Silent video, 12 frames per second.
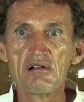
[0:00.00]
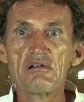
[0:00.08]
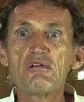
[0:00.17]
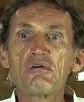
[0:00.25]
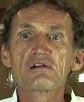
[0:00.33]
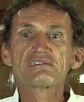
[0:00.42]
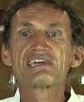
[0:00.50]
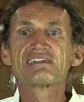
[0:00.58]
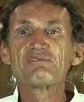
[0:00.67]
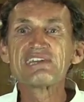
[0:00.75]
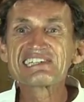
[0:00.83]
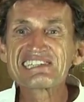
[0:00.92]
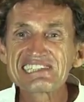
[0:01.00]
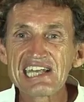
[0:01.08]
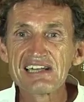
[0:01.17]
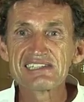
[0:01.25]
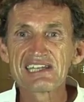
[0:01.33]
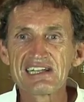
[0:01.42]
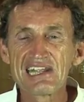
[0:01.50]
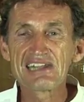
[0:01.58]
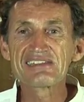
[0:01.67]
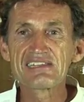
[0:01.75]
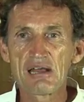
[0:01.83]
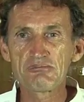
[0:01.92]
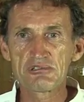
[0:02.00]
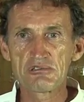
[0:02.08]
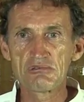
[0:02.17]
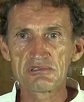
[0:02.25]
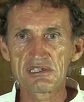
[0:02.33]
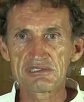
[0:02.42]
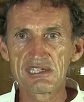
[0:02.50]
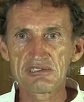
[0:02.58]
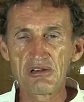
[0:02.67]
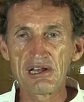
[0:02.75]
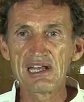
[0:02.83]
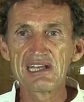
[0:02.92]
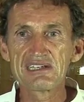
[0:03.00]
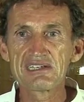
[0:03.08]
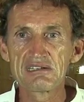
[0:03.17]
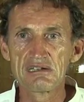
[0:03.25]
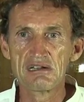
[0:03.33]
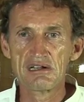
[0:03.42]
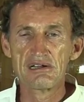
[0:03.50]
Look that we change and adapt to the situation.